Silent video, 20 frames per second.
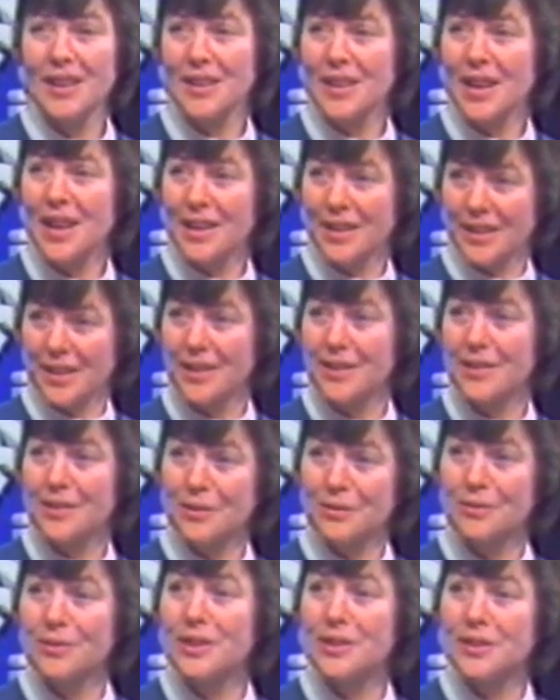and
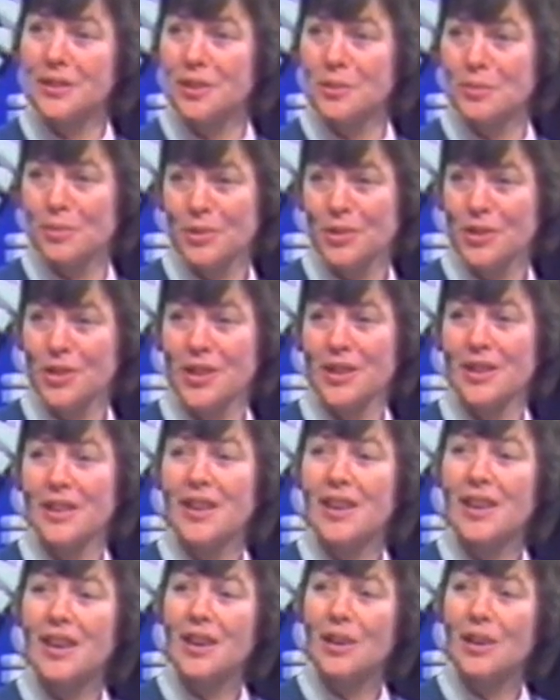analytical frontier pushing.